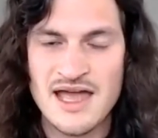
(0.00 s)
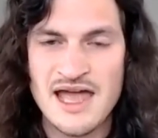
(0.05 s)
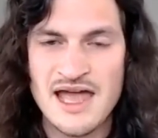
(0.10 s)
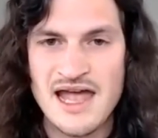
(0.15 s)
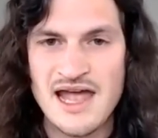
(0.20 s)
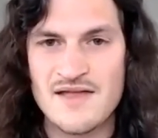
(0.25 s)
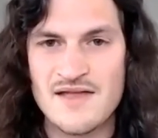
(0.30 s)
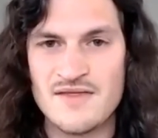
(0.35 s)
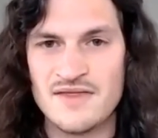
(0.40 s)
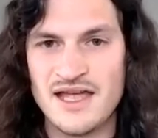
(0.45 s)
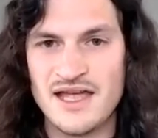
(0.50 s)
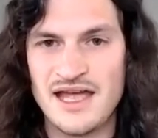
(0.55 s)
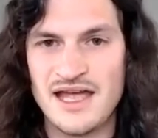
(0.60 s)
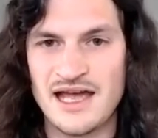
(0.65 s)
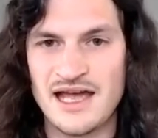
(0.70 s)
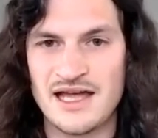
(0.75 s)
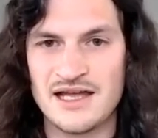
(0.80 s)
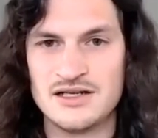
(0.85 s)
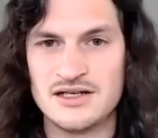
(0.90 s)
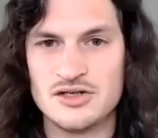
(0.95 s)
and
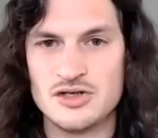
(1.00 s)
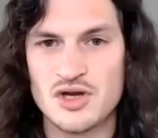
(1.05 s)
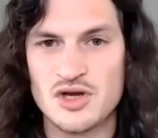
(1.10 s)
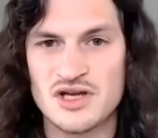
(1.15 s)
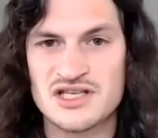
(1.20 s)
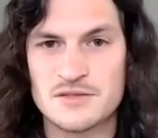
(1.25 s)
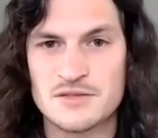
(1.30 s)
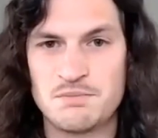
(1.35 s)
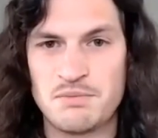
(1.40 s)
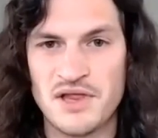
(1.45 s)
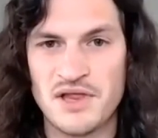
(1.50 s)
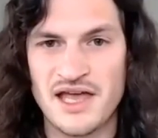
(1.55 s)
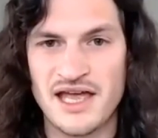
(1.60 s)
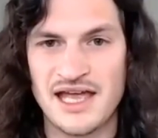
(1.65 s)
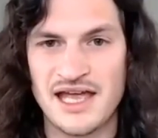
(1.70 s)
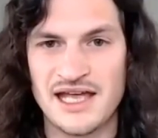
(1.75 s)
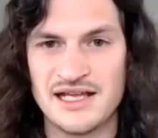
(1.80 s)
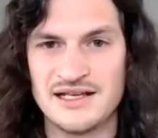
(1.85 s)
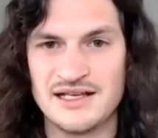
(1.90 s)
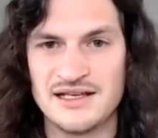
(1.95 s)
then you
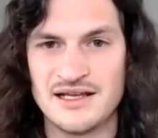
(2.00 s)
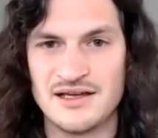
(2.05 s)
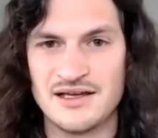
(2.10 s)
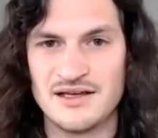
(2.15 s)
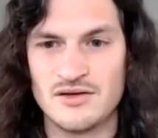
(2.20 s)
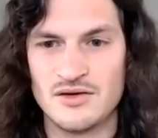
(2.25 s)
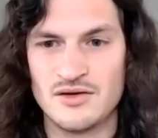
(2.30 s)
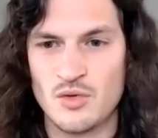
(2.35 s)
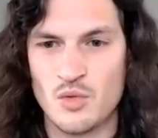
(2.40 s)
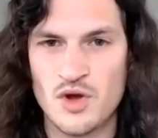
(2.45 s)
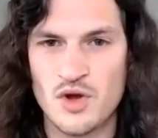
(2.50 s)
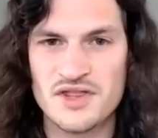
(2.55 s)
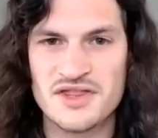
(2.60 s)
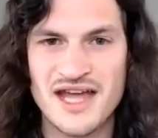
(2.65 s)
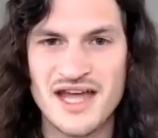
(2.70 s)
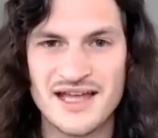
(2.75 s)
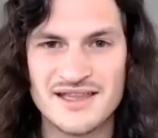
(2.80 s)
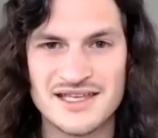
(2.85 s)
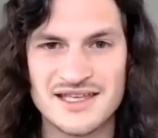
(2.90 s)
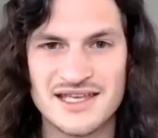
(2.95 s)
explain what
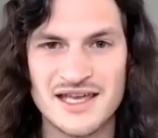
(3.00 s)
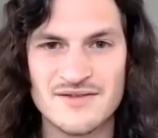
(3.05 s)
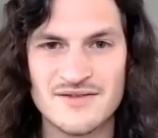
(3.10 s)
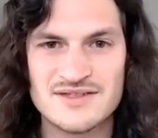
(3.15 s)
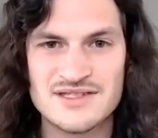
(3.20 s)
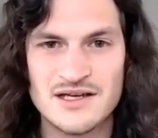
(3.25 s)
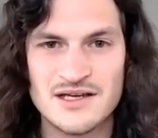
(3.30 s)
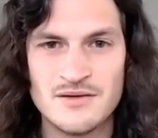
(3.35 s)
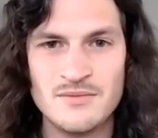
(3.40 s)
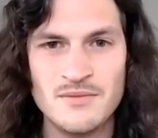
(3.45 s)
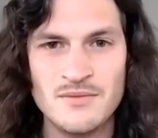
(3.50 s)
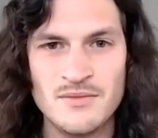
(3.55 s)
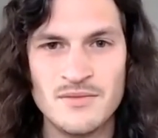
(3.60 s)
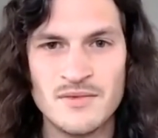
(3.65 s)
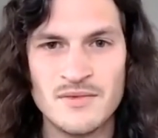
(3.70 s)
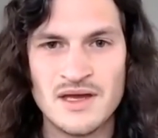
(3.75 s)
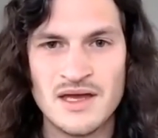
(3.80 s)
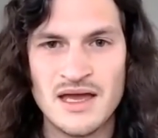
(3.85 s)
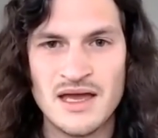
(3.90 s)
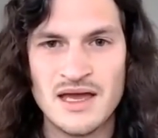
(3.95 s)
that gives them
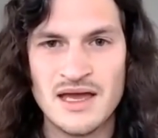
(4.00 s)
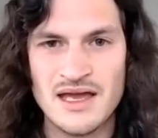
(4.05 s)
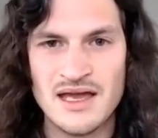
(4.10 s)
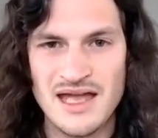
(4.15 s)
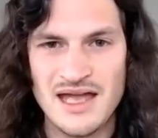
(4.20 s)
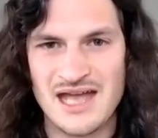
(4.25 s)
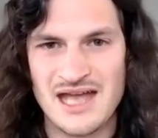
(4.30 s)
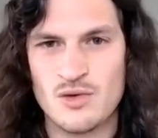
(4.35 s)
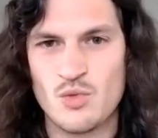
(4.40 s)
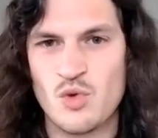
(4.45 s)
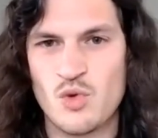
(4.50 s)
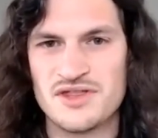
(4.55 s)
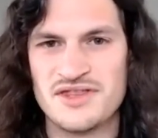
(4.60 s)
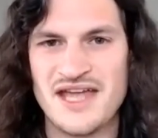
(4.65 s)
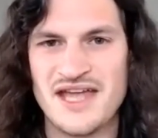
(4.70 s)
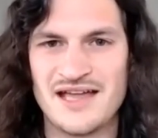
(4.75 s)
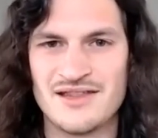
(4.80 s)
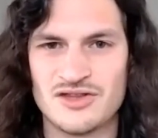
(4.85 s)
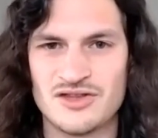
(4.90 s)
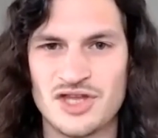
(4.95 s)
and what
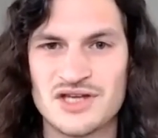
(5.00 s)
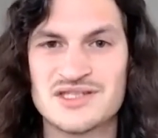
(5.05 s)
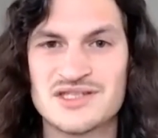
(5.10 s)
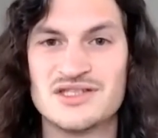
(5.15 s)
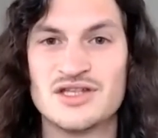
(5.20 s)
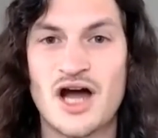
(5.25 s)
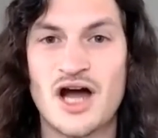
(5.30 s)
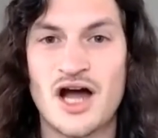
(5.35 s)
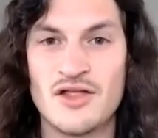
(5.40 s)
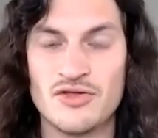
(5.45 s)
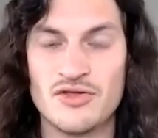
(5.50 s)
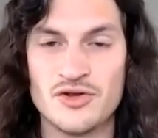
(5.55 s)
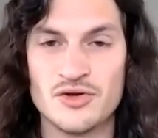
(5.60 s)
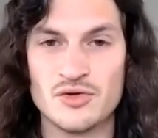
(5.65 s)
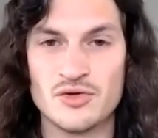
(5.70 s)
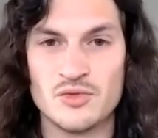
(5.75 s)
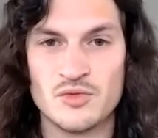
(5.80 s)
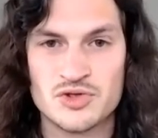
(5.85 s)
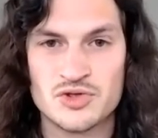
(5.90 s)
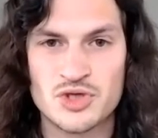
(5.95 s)
that does not
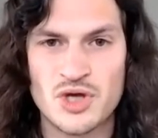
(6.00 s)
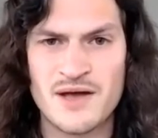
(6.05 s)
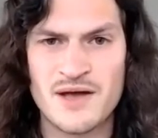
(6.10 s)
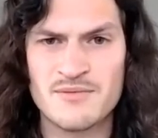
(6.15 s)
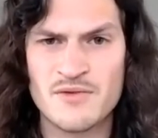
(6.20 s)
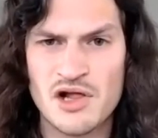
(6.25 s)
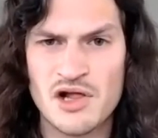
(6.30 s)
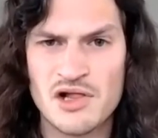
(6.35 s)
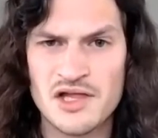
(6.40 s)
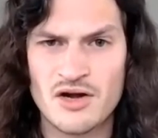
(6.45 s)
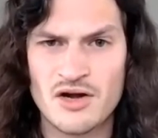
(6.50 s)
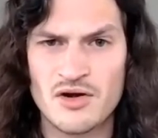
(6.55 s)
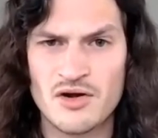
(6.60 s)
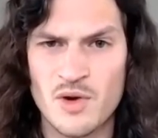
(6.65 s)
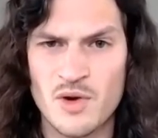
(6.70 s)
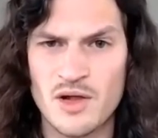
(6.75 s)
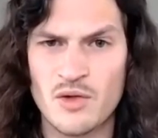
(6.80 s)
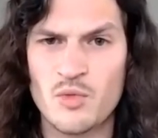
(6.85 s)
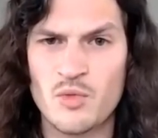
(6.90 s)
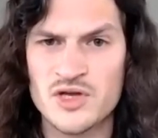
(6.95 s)
do. So I'm clear,
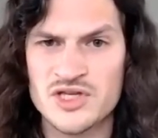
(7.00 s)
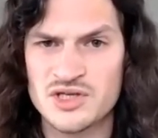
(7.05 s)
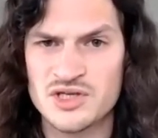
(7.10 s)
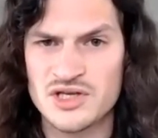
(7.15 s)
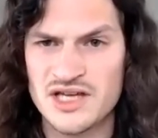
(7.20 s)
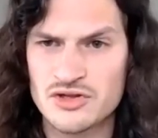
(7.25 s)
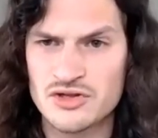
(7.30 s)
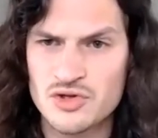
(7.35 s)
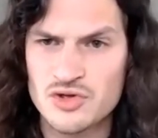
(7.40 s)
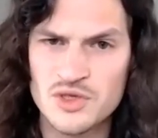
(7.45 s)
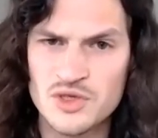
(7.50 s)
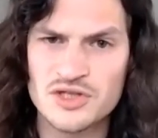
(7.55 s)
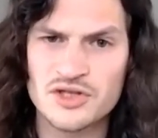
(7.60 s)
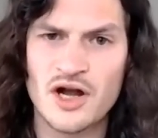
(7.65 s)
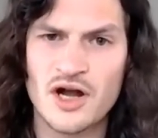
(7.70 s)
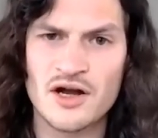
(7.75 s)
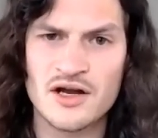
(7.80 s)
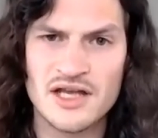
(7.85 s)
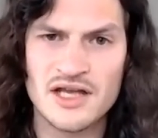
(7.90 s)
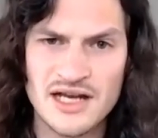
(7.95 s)
well, once you get to
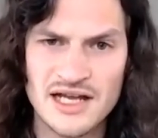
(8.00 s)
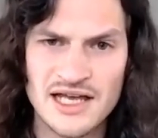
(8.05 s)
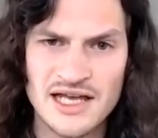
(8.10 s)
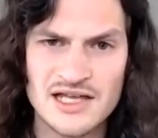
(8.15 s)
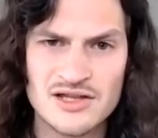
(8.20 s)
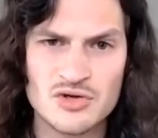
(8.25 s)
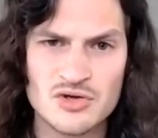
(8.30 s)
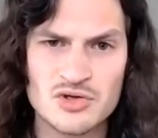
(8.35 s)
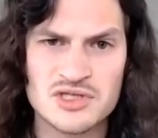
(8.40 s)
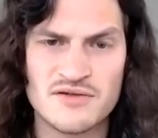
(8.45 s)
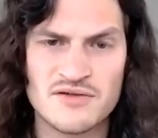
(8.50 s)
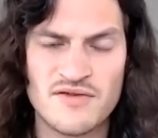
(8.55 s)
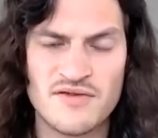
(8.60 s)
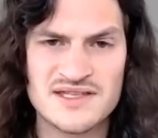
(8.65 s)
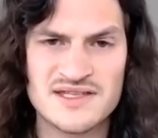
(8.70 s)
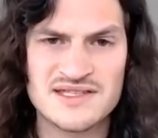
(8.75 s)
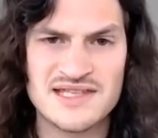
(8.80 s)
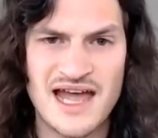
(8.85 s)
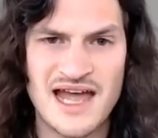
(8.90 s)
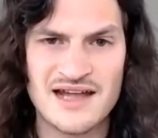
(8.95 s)
retargeting and those
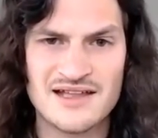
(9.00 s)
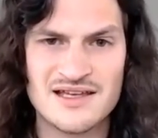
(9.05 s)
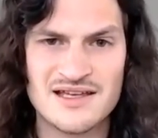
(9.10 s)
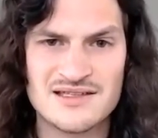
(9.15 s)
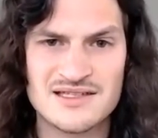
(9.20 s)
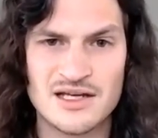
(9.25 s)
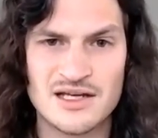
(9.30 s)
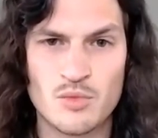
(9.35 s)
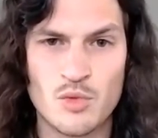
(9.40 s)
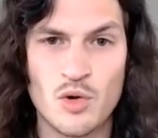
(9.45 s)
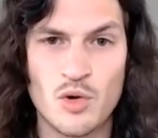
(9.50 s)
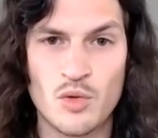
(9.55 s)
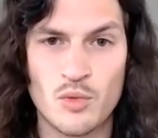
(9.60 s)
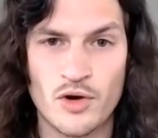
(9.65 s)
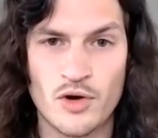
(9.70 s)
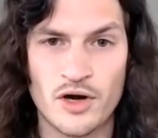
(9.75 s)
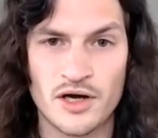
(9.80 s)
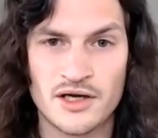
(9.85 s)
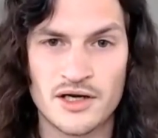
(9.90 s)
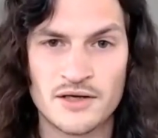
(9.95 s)
advanced tactics, it won't
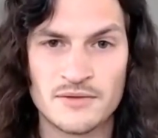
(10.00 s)
work.